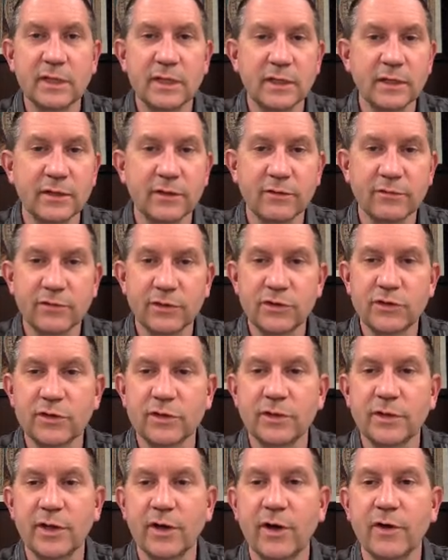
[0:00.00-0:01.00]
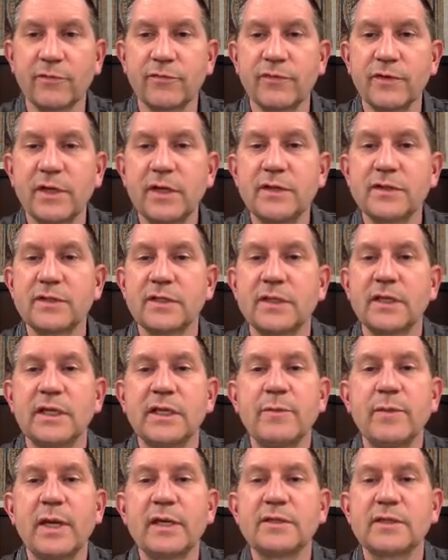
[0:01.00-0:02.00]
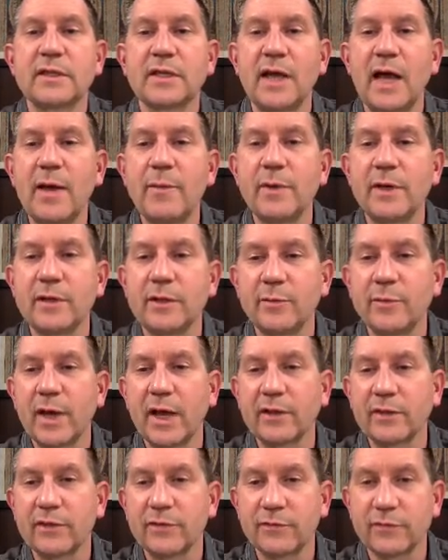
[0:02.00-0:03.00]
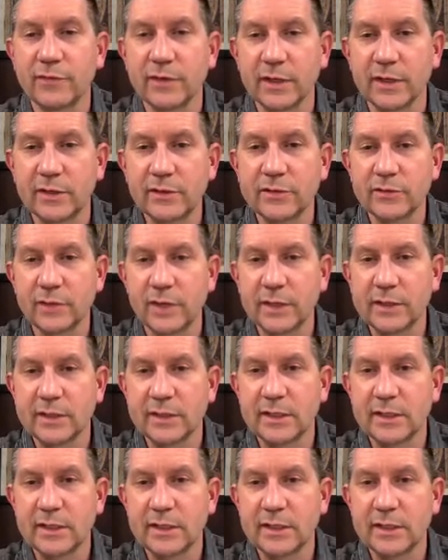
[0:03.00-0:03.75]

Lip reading: and in the vision there are figs, and then he makes a comment about the figs, right?